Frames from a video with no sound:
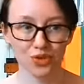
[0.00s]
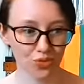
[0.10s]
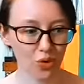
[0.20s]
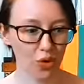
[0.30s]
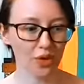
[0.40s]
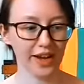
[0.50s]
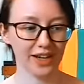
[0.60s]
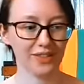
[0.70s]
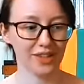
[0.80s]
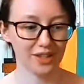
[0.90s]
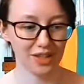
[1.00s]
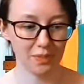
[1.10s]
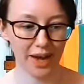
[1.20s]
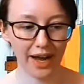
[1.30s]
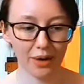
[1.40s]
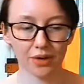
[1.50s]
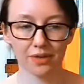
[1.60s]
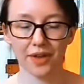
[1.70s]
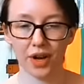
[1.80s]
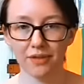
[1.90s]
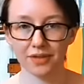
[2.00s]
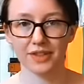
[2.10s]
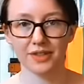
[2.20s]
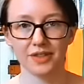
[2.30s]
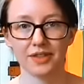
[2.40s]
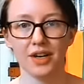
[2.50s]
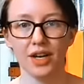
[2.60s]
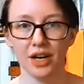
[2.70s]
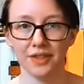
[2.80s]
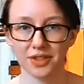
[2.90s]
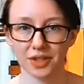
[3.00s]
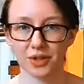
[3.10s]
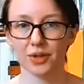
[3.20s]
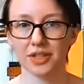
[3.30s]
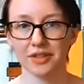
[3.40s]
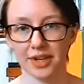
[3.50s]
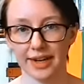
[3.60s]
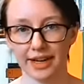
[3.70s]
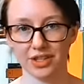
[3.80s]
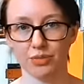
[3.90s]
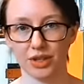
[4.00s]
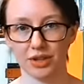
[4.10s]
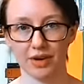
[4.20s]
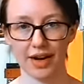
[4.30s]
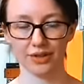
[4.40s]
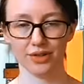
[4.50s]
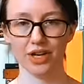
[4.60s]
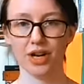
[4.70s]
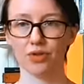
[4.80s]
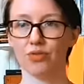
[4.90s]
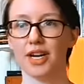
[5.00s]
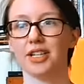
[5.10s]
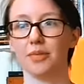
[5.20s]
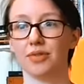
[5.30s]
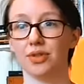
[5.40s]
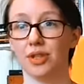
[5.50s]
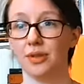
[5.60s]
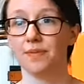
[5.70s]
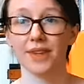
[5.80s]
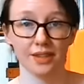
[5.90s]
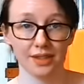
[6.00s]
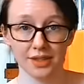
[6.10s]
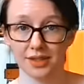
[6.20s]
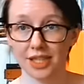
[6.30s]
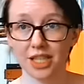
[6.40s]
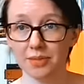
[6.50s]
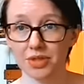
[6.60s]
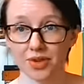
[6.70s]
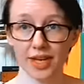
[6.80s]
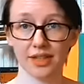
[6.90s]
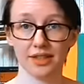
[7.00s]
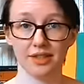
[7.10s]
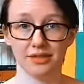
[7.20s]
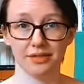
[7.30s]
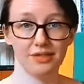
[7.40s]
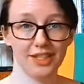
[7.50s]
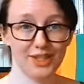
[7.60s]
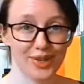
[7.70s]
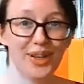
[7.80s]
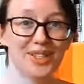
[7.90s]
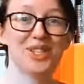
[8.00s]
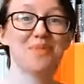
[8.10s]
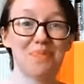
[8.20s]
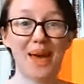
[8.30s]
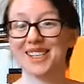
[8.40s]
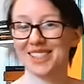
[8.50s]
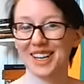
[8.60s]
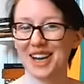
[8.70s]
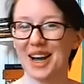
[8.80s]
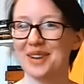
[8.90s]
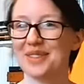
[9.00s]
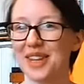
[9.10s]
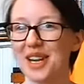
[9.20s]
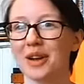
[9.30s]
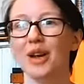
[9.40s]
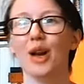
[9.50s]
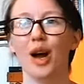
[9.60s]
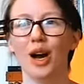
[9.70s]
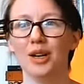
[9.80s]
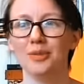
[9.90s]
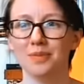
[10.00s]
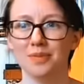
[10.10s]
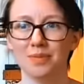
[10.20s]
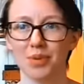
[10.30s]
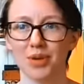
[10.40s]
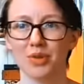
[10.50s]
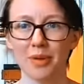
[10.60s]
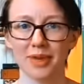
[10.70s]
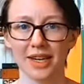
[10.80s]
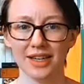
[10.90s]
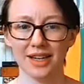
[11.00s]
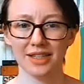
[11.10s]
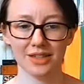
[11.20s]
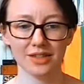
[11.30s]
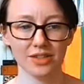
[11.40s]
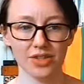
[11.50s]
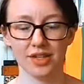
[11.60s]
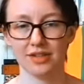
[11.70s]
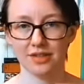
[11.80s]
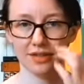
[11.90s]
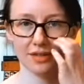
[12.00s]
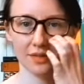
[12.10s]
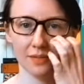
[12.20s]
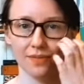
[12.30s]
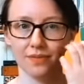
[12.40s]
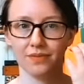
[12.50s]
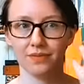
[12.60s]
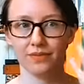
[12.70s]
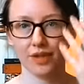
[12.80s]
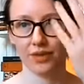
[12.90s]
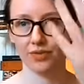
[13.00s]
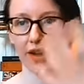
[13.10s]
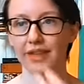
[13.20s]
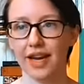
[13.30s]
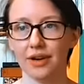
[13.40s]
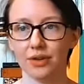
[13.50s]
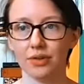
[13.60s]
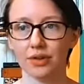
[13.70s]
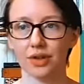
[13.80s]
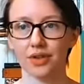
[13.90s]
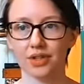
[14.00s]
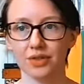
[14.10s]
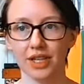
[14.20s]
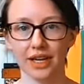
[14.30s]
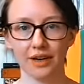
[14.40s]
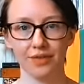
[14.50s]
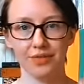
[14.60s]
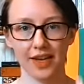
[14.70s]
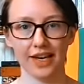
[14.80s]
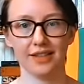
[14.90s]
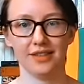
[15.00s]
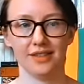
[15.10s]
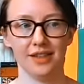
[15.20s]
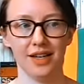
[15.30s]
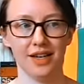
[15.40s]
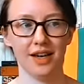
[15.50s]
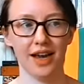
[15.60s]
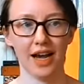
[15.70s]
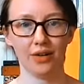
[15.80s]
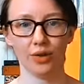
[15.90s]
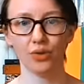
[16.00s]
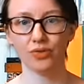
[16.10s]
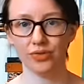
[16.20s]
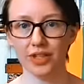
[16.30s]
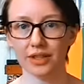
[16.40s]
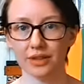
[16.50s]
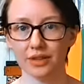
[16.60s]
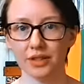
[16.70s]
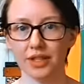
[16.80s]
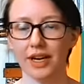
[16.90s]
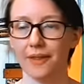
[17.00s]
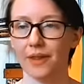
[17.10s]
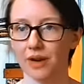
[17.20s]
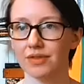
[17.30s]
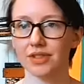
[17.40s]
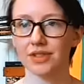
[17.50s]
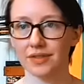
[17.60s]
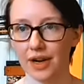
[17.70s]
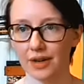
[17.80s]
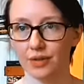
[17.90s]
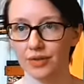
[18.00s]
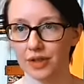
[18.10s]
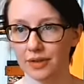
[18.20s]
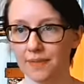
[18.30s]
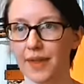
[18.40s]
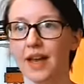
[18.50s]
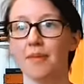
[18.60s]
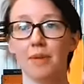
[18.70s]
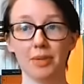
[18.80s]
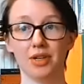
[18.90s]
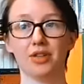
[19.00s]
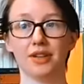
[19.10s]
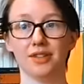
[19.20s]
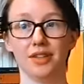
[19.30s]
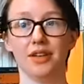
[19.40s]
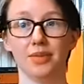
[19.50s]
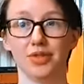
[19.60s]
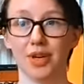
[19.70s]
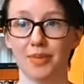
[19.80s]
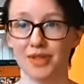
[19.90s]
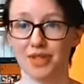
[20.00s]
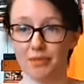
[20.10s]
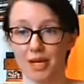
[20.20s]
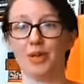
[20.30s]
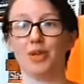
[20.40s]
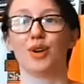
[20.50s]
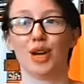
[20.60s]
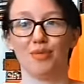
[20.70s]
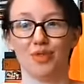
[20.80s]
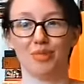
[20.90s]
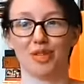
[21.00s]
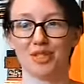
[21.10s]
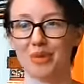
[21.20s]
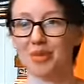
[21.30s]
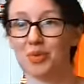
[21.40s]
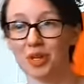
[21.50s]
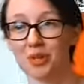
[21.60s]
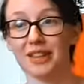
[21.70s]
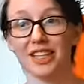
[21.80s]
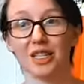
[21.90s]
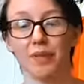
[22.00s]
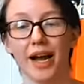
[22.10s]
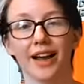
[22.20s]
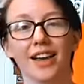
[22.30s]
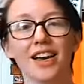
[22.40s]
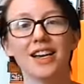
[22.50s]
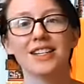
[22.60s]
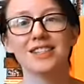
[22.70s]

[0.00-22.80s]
draw the kind of the, the power of the confidence of the security of your connection with the ground right up through you. Sit up straight. It's such a basic kind of thing. Um, but remember, it, it doesn't just affect how you look on the screen, it affects how you feel and the confidence of how you feel. Maybe you're not a sitting up straight person, maybe you're a comfy person, maybe you want to be leaned back.